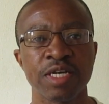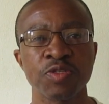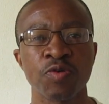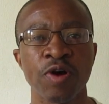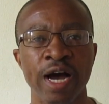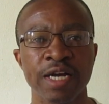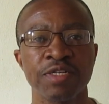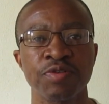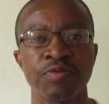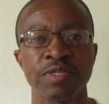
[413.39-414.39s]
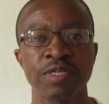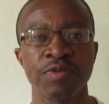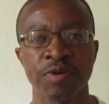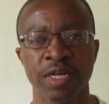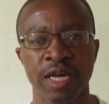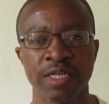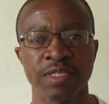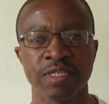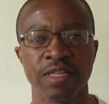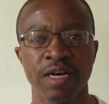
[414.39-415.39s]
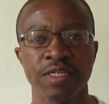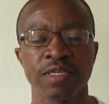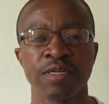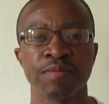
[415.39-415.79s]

are so hard to sit on hands is that,